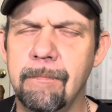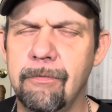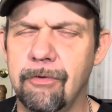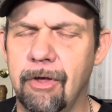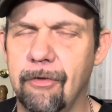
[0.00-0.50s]

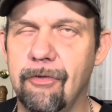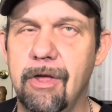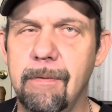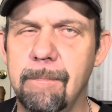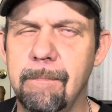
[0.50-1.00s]
So I'm
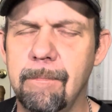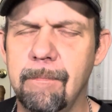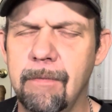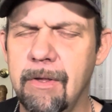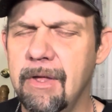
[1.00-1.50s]
saying,
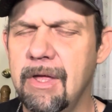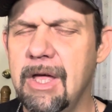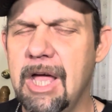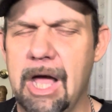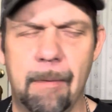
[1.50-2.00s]

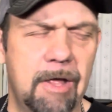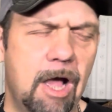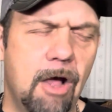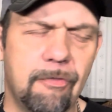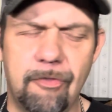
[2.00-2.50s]
I mean,
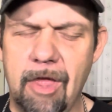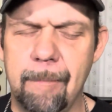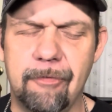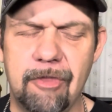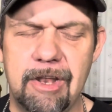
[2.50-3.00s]
I
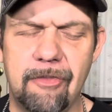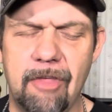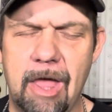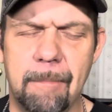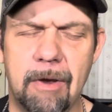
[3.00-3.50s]
oftentimes see this
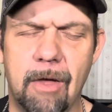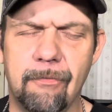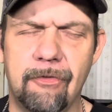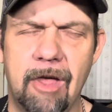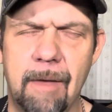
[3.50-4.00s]
happen all
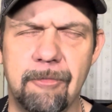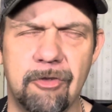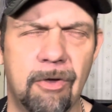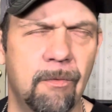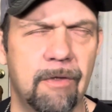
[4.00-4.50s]
the times, you
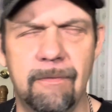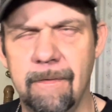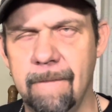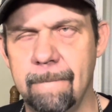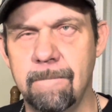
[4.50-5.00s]
know, with,
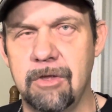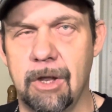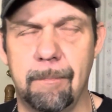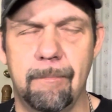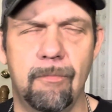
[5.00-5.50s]
you
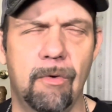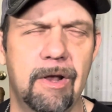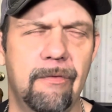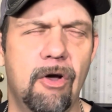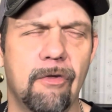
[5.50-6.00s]
know, when
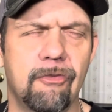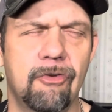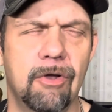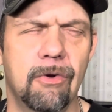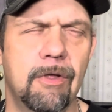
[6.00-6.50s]
adult
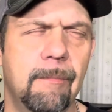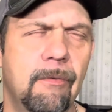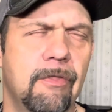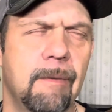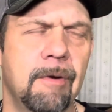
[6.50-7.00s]
children live
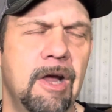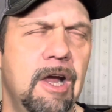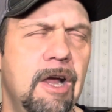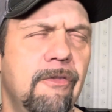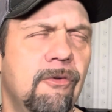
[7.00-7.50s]
with their
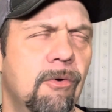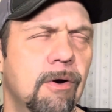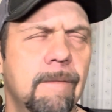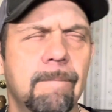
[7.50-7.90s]
parents or